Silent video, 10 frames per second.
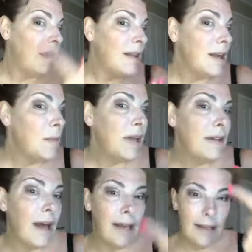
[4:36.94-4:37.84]
And then, what
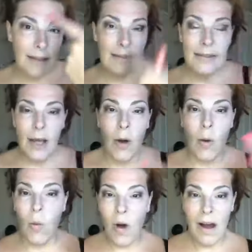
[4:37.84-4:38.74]
in
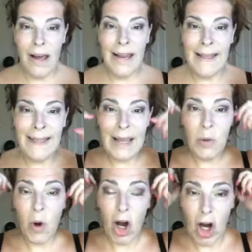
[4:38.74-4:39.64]
the
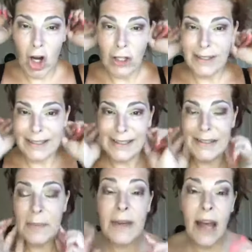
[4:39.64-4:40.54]

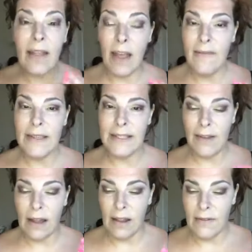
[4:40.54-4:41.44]
world? I love
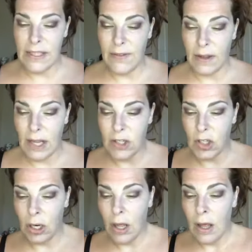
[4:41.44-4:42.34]
this. I love this
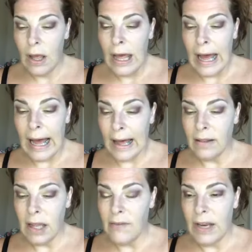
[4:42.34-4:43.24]
foundation.
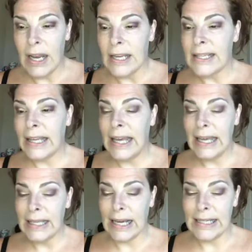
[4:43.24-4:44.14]
I love it. And as a
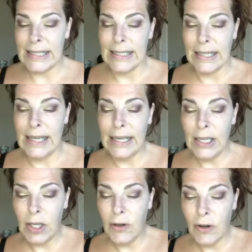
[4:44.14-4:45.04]
kid, like I said, as a
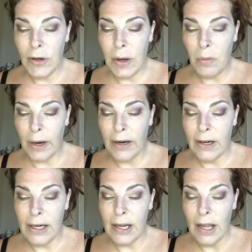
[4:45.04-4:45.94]
kid who grew up
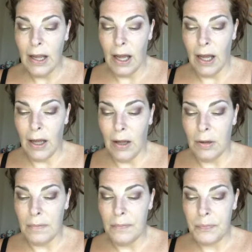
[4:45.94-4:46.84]
wearing
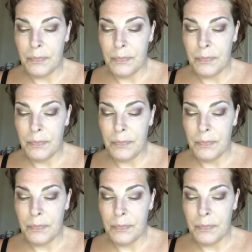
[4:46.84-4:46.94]
the